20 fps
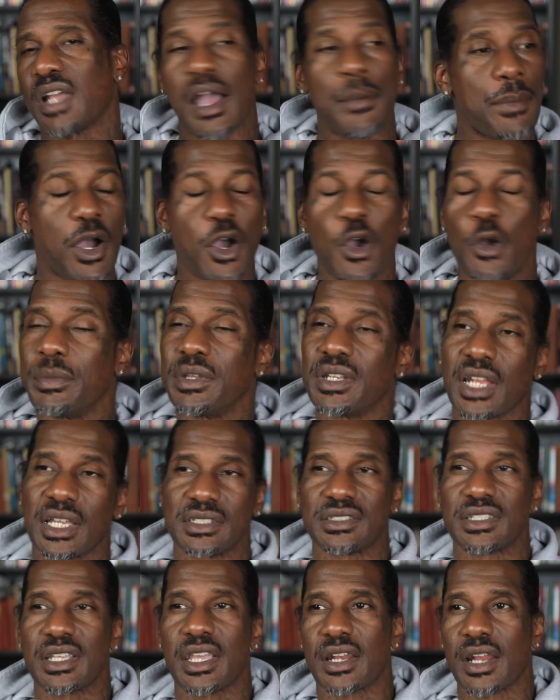I'm a homie
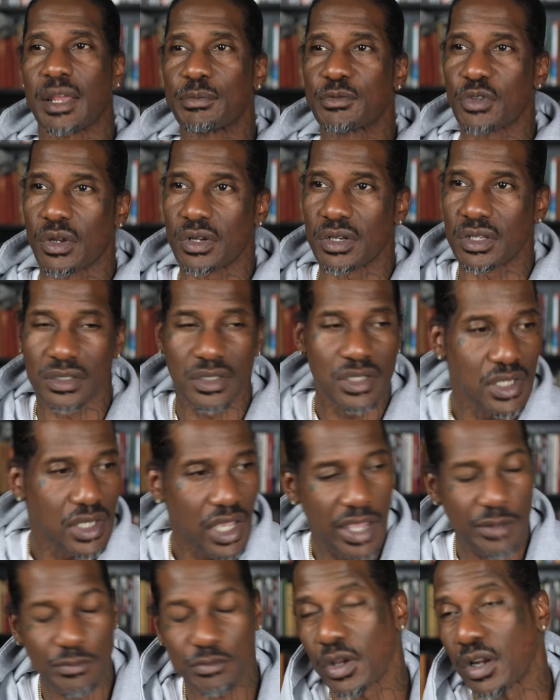like that. I'm
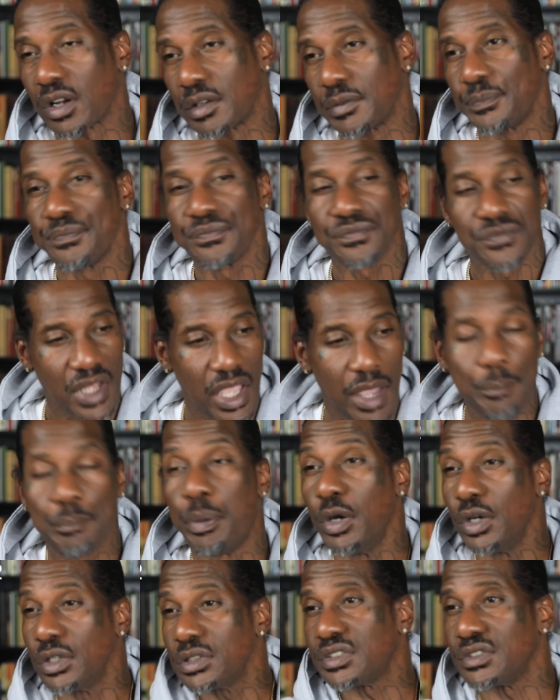
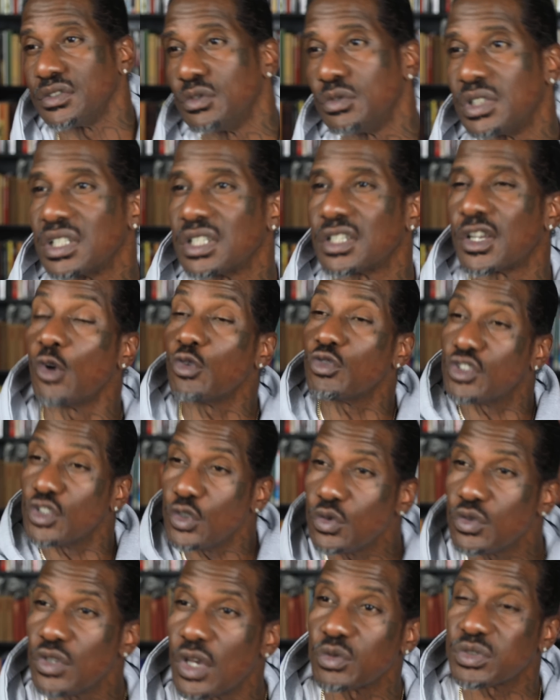pushing you, nigga. Go
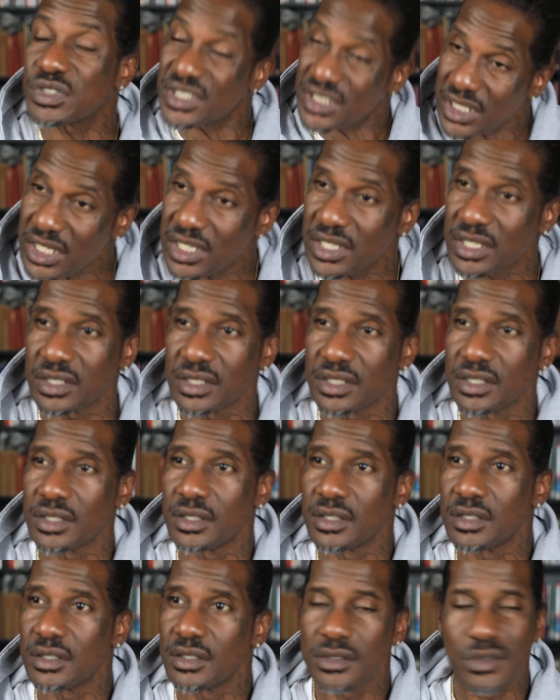do your shit.
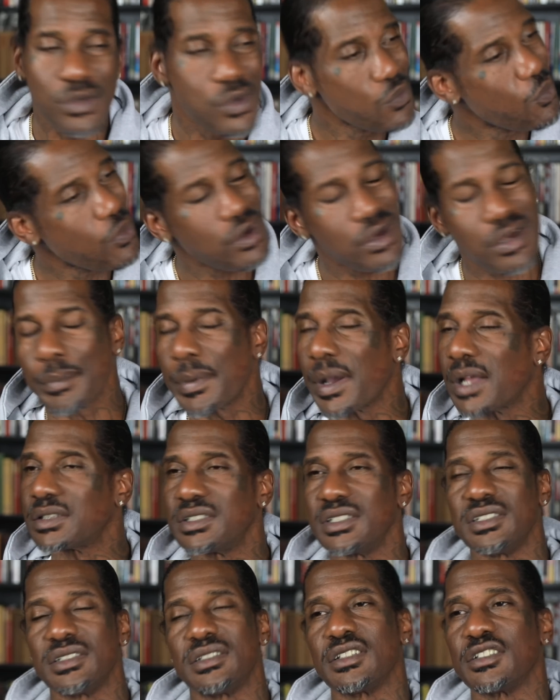Quit worrying about
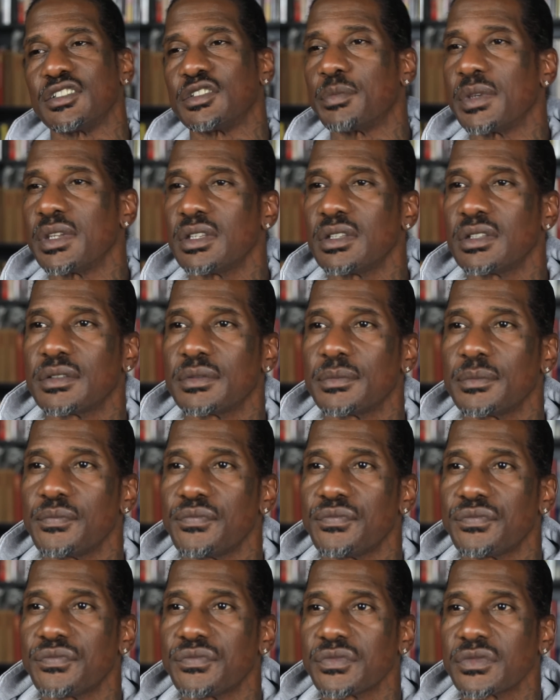these niggas, man.
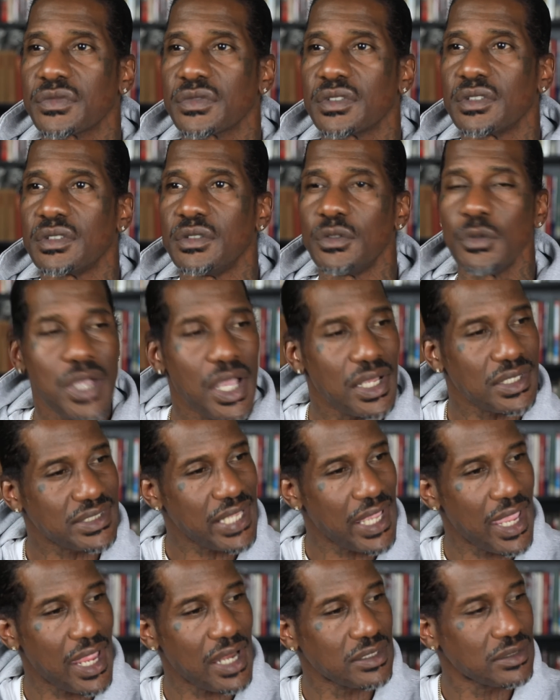You got
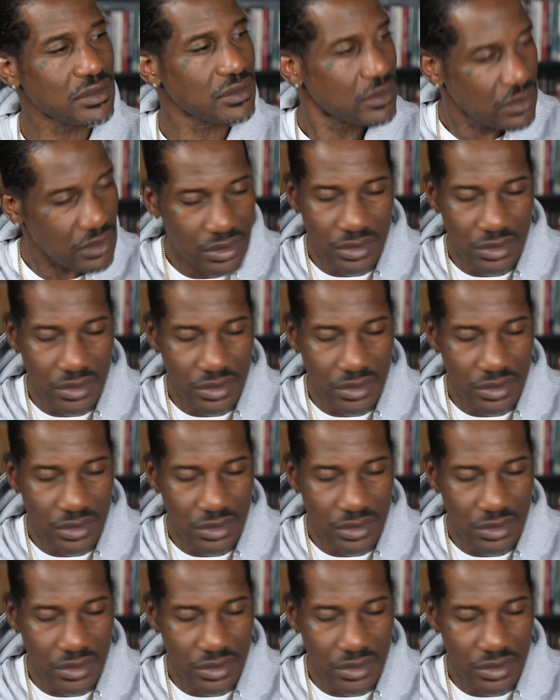talent.